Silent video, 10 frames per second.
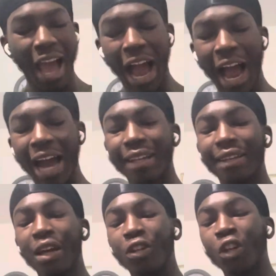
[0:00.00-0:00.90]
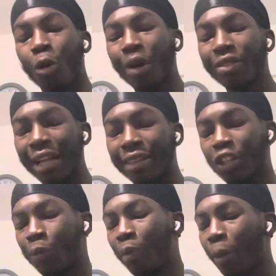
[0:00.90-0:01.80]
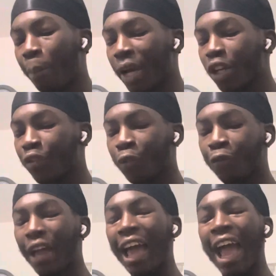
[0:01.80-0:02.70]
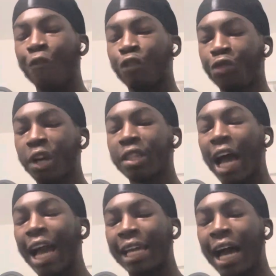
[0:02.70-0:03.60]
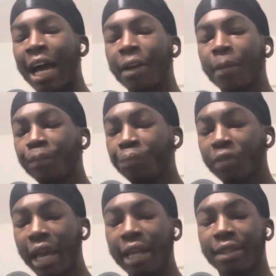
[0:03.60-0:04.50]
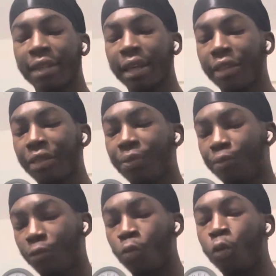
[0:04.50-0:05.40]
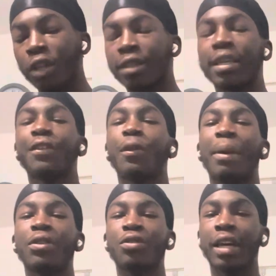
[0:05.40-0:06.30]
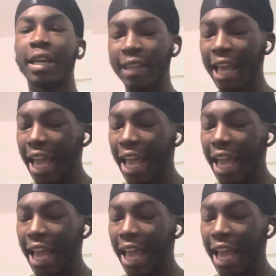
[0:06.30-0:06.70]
And knowing that this is probably big enough to fit everything that I can into one side of the pencil case,